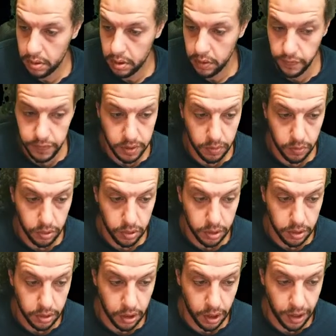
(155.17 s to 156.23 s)
Let's see if
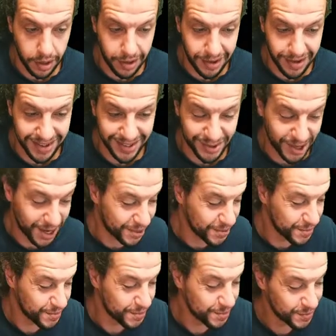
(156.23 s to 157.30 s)
someone... Hey,
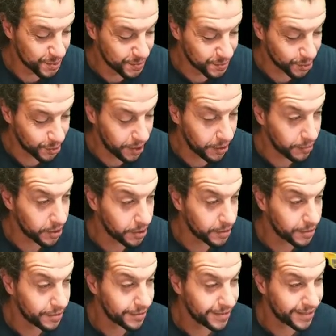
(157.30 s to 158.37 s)
Draco, boom, boom, bro, how are
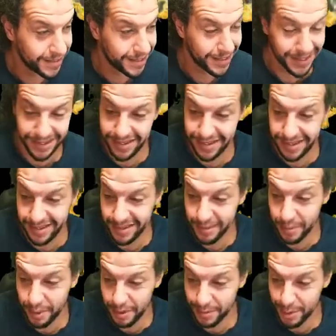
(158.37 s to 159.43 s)
you?
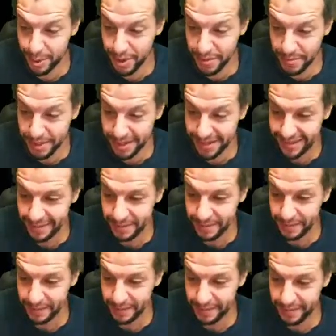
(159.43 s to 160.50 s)
Welcome to stream, man.
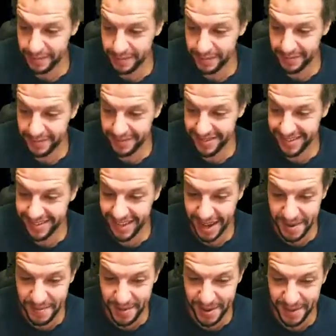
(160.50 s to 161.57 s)

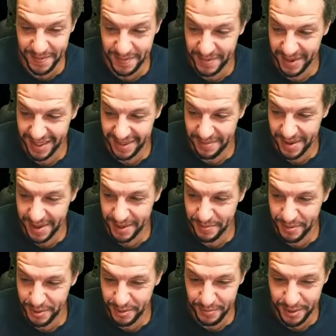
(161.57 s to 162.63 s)
Half brother from another
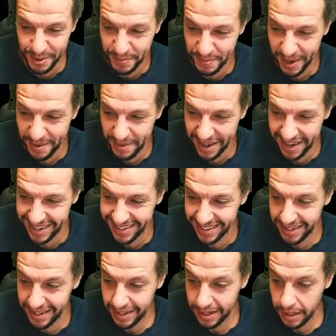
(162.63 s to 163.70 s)
mother, boom, boom, baby.
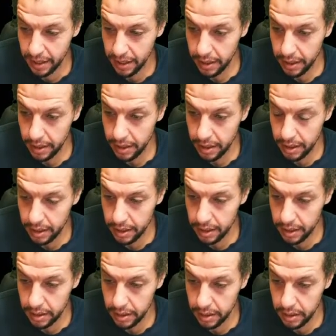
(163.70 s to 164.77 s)

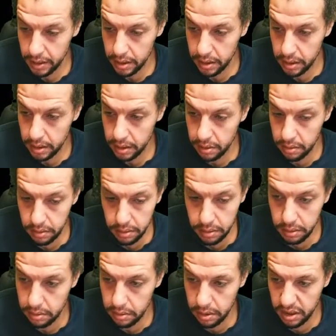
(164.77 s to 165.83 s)
Uh,
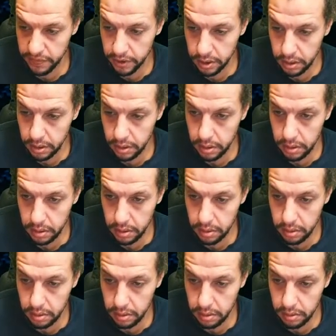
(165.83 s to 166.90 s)
uh, that's fine.
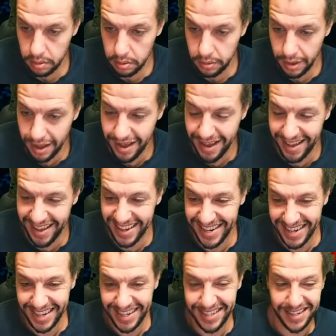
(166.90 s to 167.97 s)

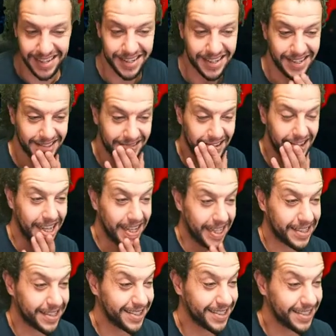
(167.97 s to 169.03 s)
Hey, Nick is here.
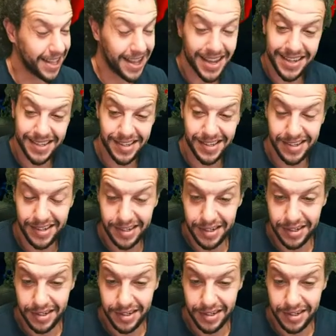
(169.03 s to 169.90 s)
Nice, nice.